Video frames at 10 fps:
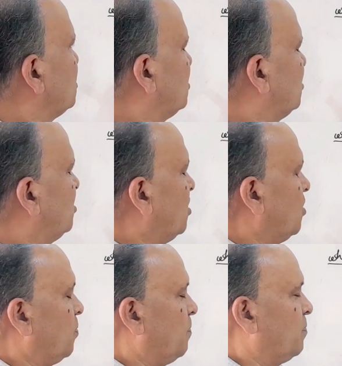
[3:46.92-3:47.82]

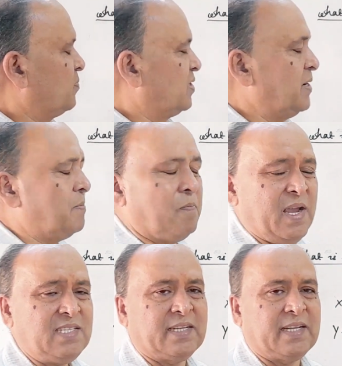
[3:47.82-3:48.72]
the 3
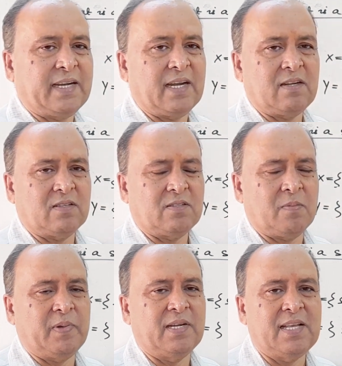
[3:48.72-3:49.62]
best
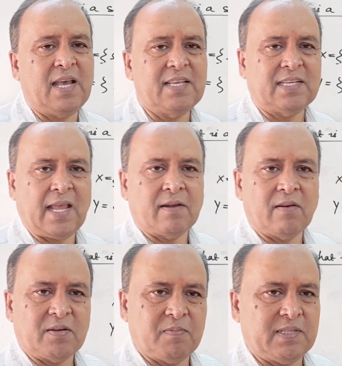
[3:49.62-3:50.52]
cricketers of India
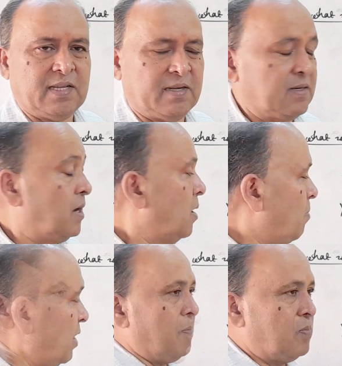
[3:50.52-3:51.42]
cannot be set.
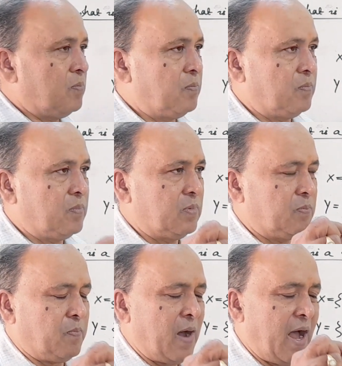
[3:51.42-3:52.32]
But
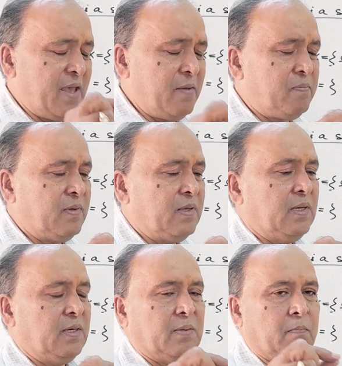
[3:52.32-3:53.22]
5
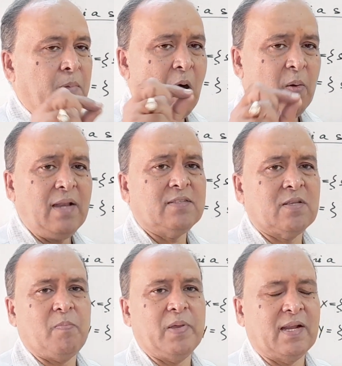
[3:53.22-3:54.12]

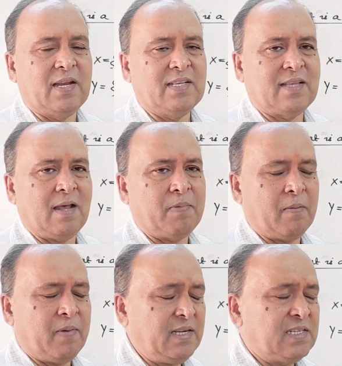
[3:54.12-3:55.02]
vowels of English
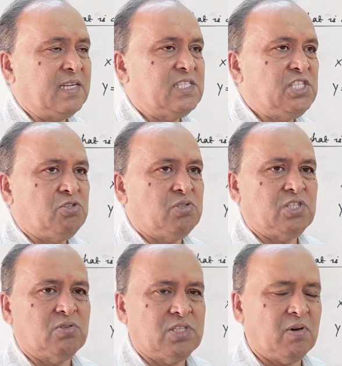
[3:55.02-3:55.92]
alphabet, it
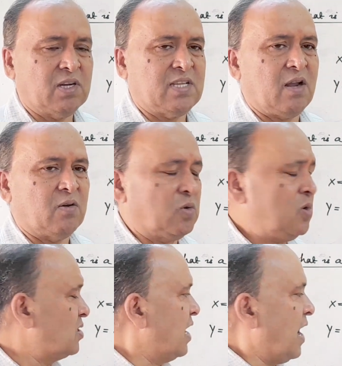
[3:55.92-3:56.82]
is a universal
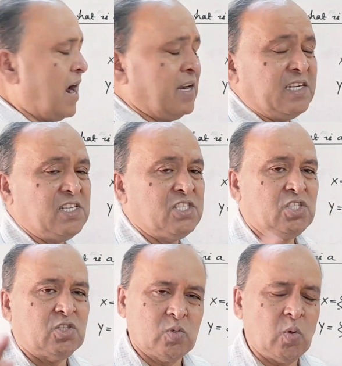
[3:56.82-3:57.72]
truth and it
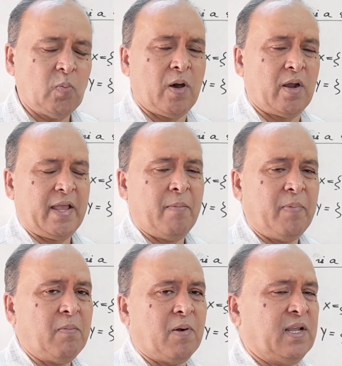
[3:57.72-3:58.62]
is true for
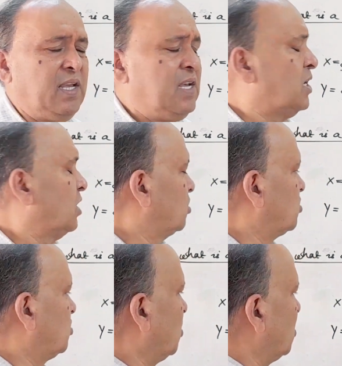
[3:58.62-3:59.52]
everybody.
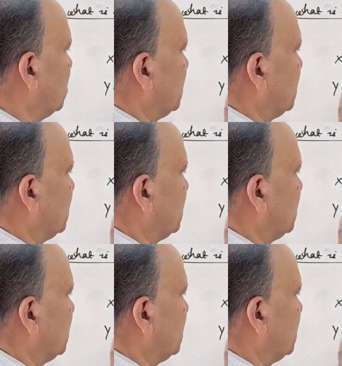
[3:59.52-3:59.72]
So